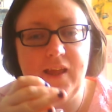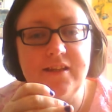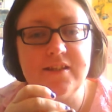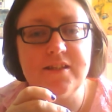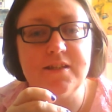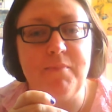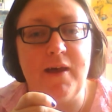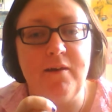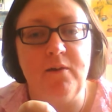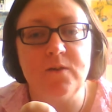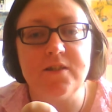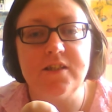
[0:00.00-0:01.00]
It
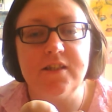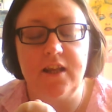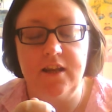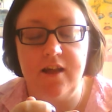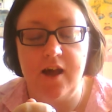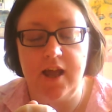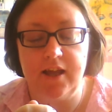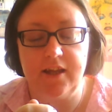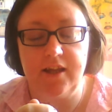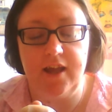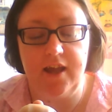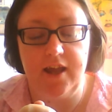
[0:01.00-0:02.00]
smells
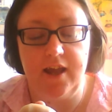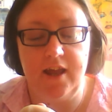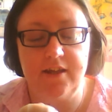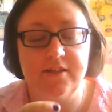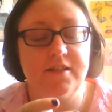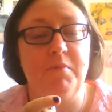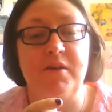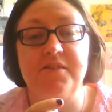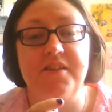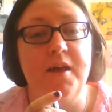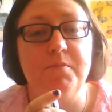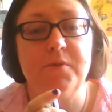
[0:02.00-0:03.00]
like... It
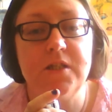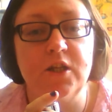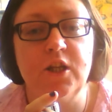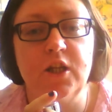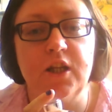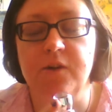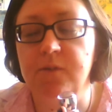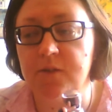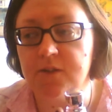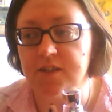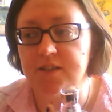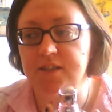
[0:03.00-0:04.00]
smells absolutely
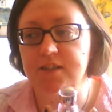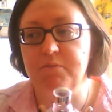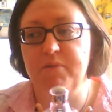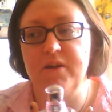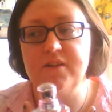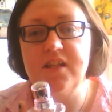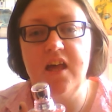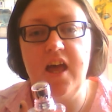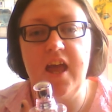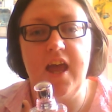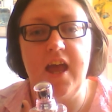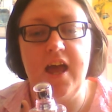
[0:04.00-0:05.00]
gorgeous. It smells
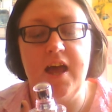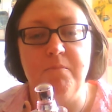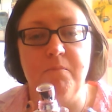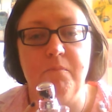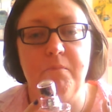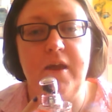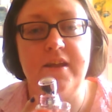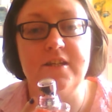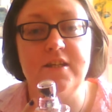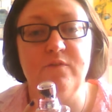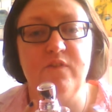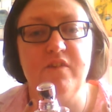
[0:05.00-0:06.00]
like um,
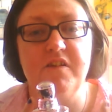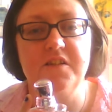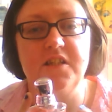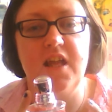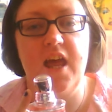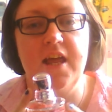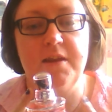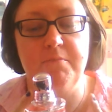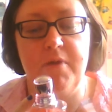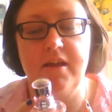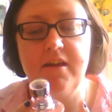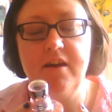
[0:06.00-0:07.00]
passion fruit and
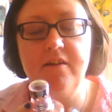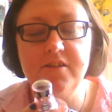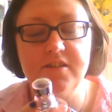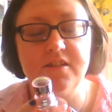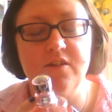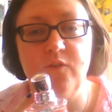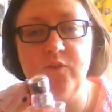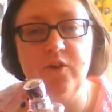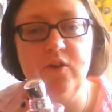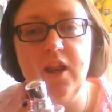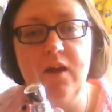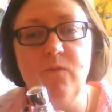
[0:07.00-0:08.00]
mango. So if
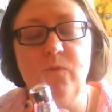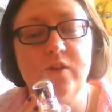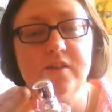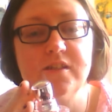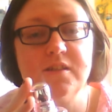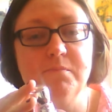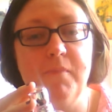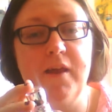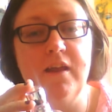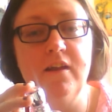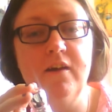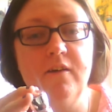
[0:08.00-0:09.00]
you love the
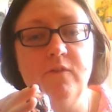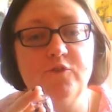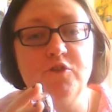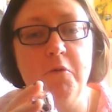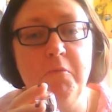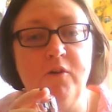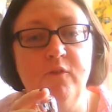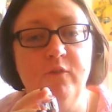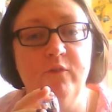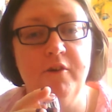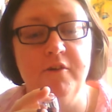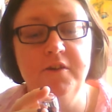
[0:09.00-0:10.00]
smell of tropical
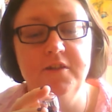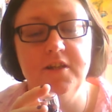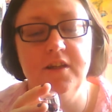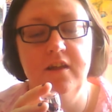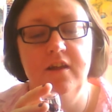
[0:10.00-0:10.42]
fruit